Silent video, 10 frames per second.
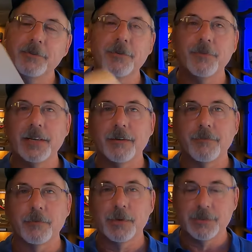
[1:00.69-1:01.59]
to do a video
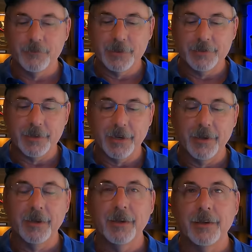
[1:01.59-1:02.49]
for Widget
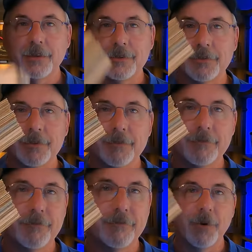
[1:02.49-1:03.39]
Wednesday just
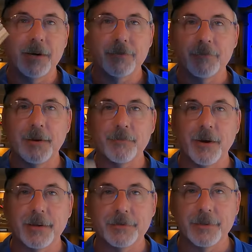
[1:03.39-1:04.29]
to walk through my
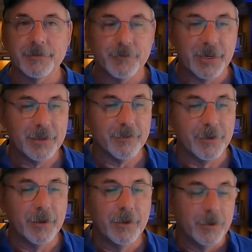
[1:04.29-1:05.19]
process and what I do.
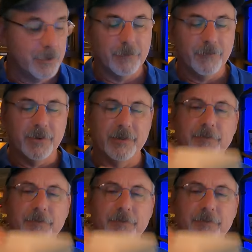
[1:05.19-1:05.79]
What